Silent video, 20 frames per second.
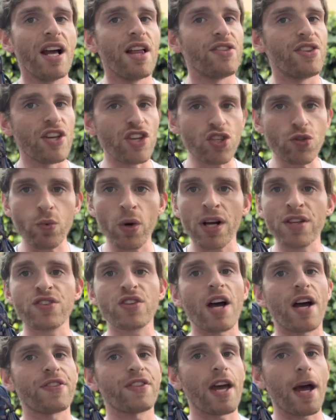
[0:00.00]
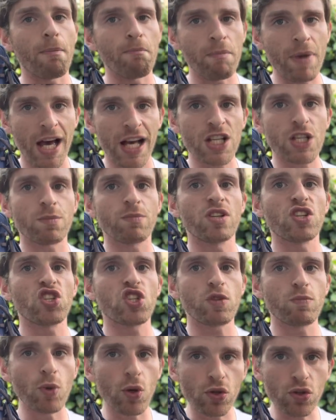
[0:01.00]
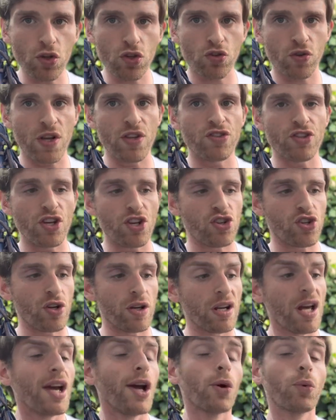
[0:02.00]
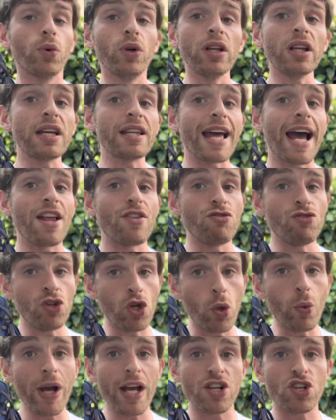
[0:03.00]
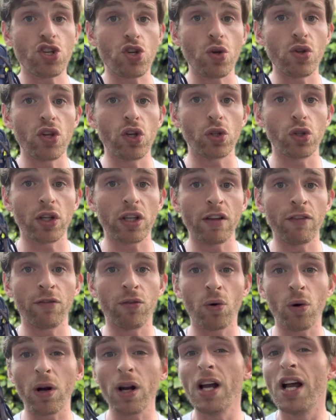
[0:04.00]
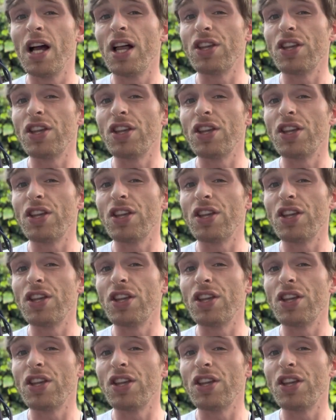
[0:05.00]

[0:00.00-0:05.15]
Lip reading: this one's got that Maxima smoother transition, really that new age shoe that you're looking for.